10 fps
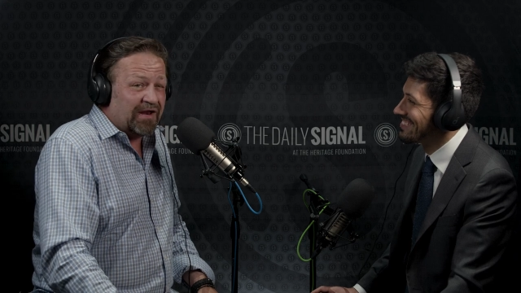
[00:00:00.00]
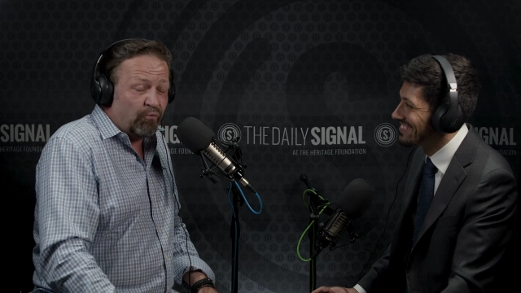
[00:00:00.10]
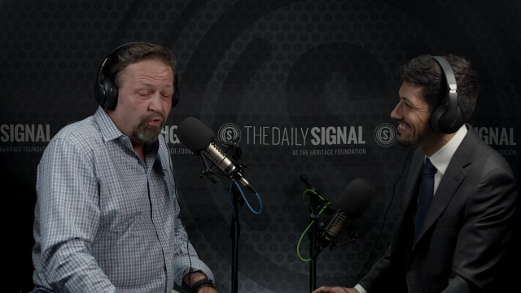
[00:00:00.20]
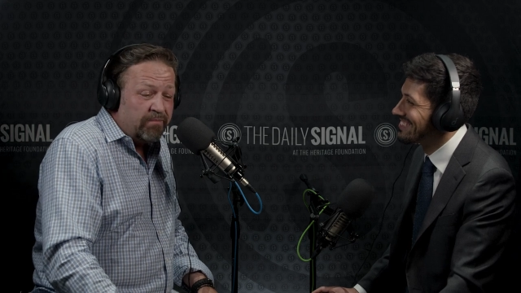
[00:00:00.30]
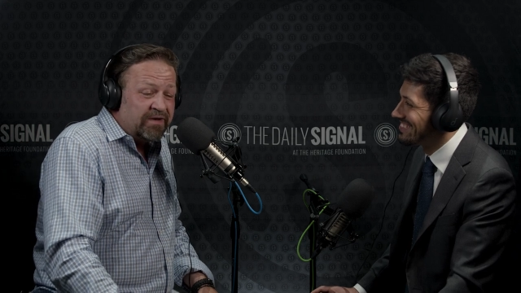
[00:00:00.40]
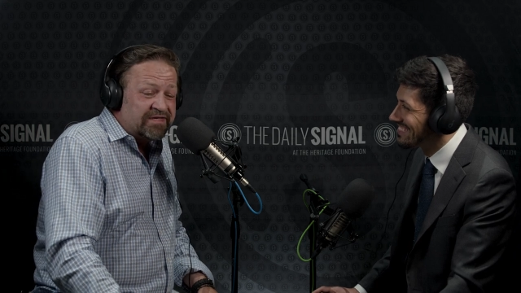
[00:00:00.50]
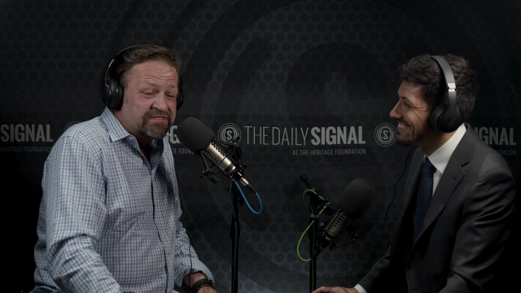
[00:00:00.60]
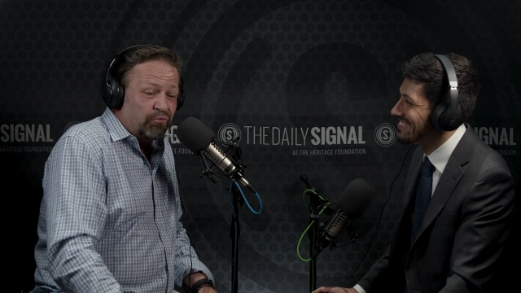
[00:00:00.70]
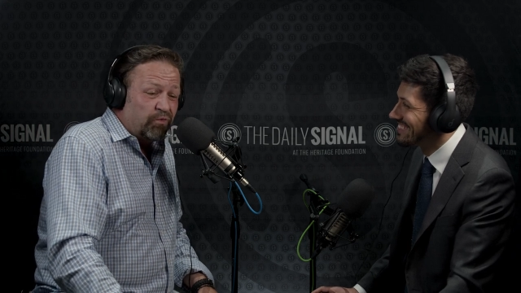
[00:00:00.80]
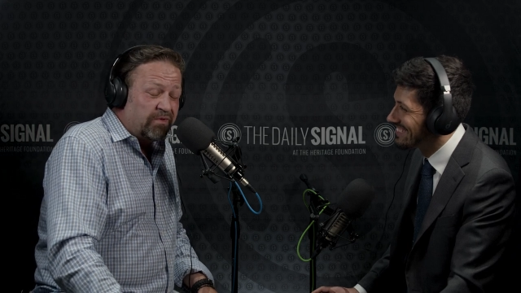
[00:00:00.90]
Speaker 1: and a woman
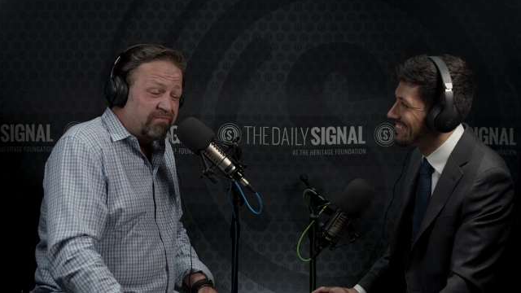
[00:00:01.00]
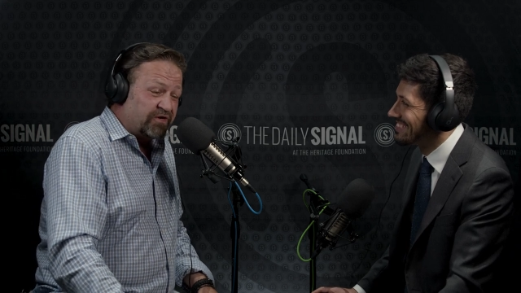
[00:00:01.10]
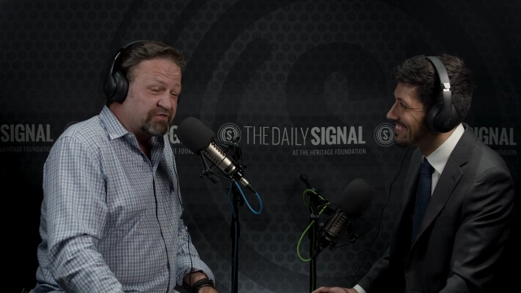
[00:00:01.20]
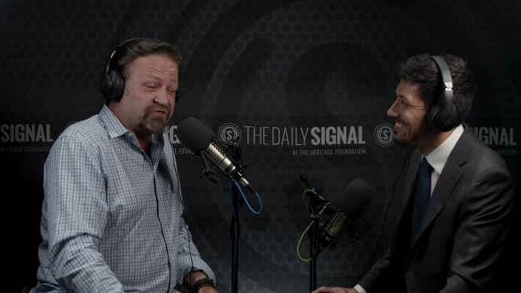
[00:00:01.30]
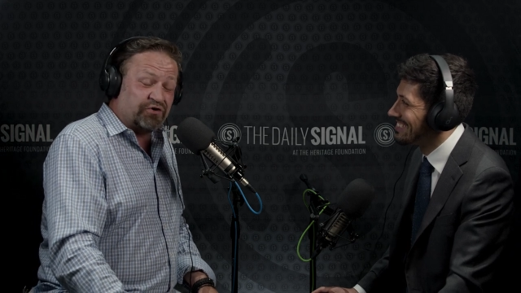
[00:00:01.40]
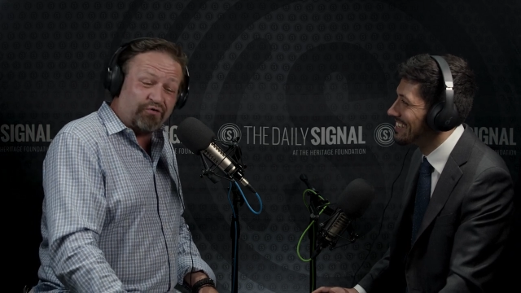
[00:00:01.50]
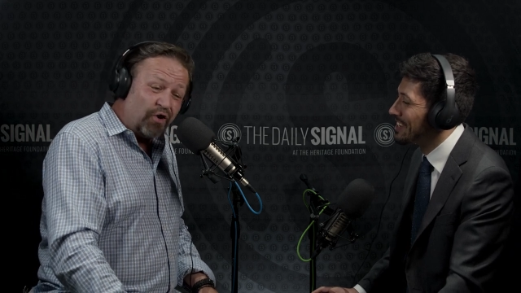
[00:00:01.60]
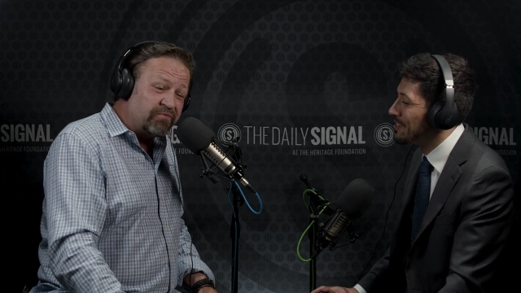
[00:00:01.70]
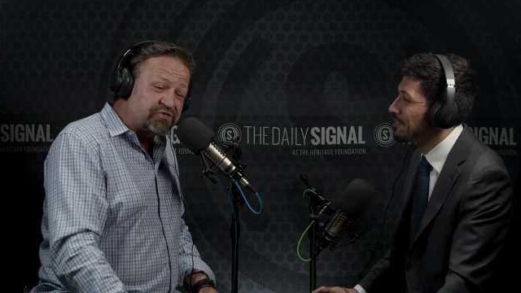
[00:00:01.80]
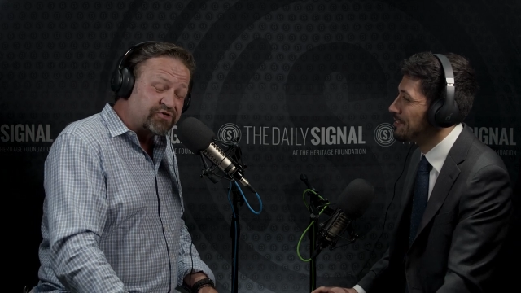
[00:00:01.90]
is a woman, because
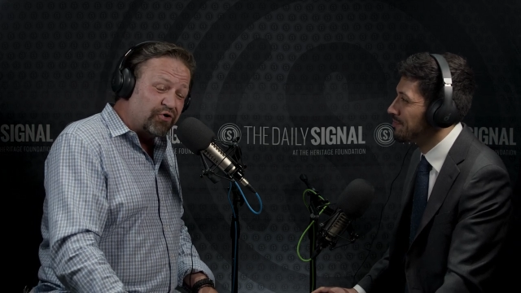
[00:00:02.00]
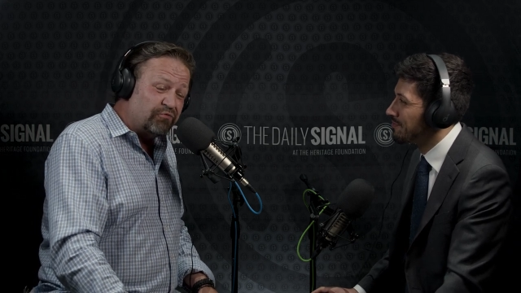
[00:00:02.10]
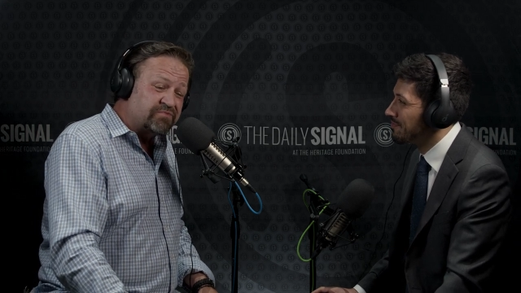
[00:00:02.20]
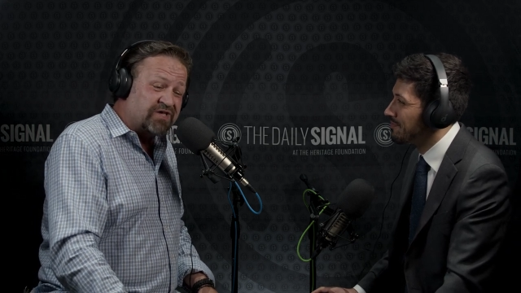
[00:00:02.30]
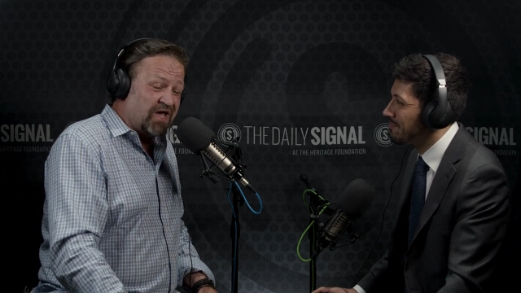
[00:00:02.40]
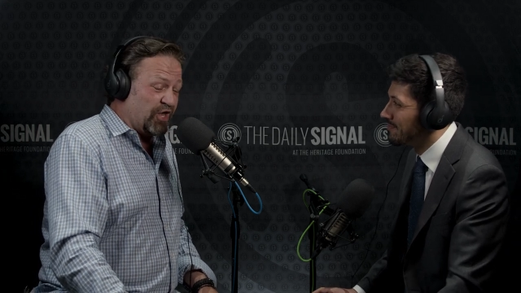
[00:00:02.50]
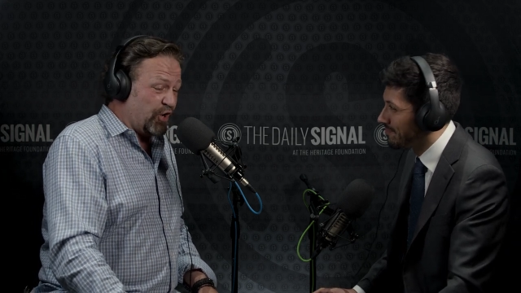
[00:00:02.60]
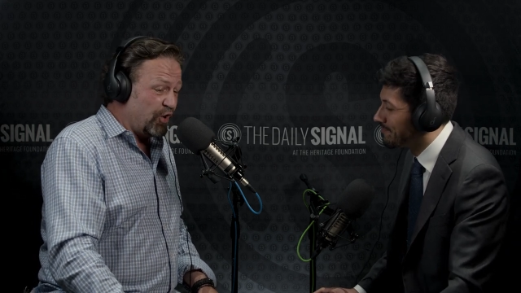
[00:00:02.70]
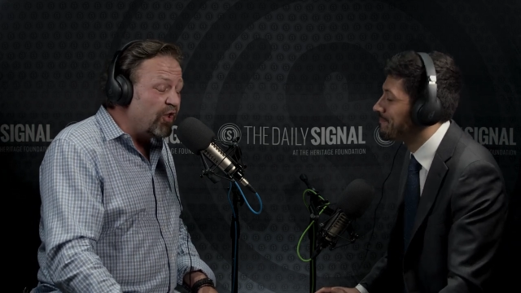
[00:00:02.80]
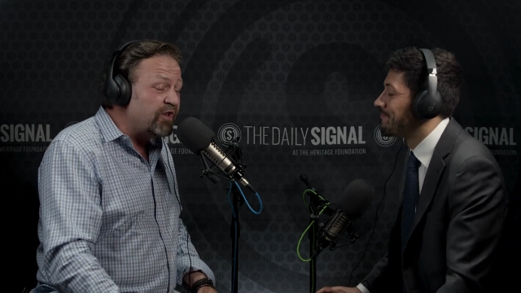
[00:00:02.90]
chromosomes are
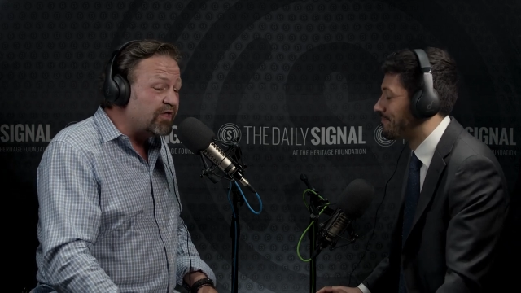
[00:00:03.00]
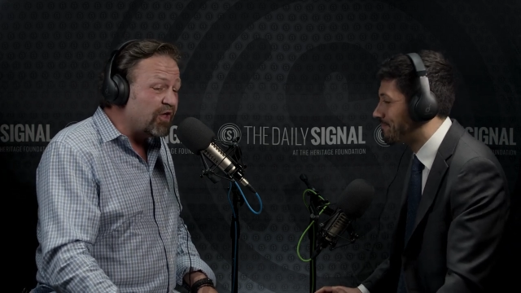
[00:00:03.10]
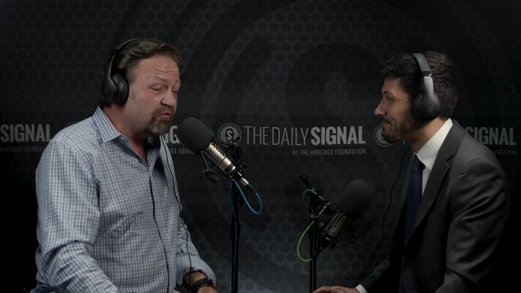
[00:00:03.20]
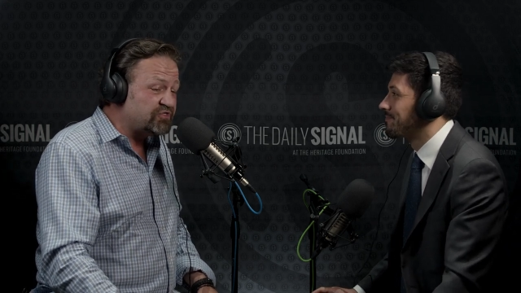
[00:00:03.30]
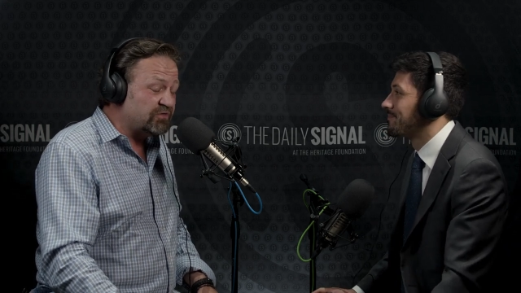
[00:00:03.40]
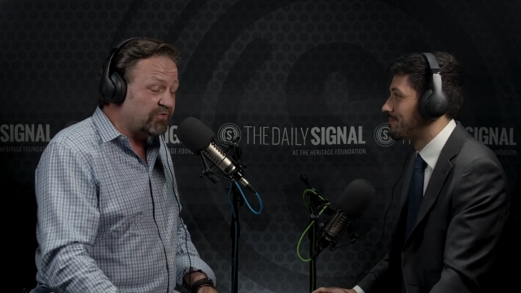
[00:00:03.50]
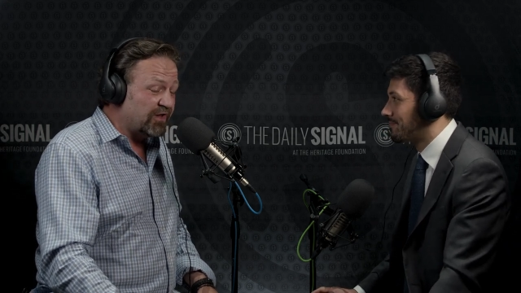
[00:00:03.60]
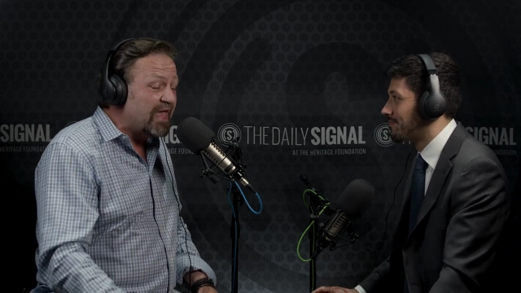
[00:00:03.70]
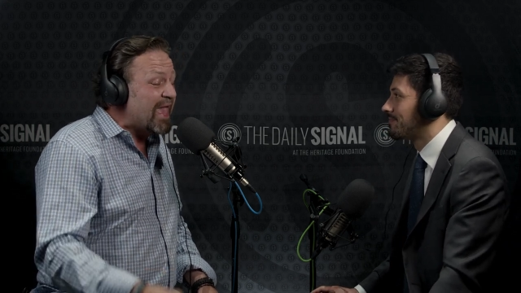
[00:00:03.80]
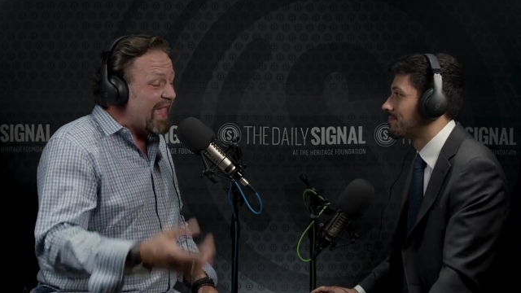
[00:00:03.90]

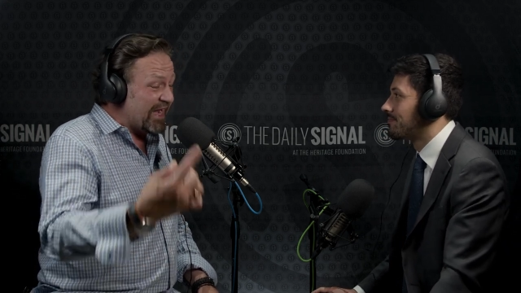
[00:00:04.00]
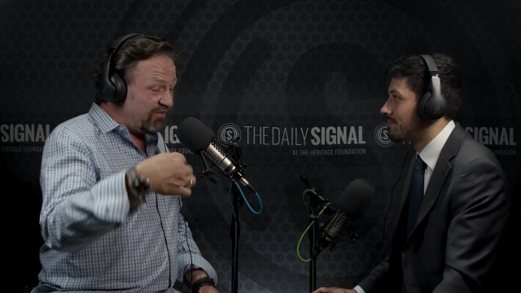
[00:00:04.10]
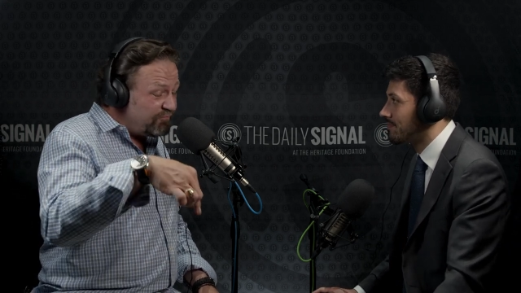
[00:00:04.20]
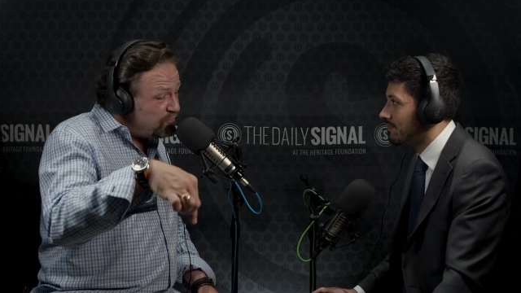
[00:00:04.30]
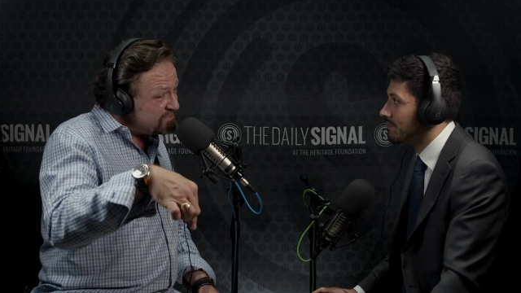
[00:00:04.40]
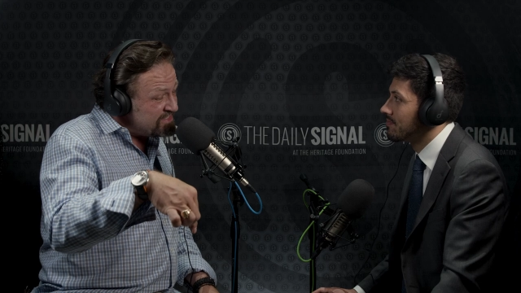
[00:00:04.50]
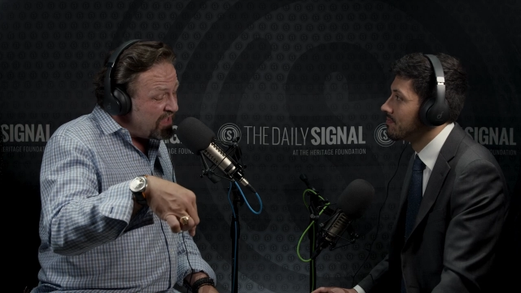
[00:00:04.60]
non-negotiable, and if you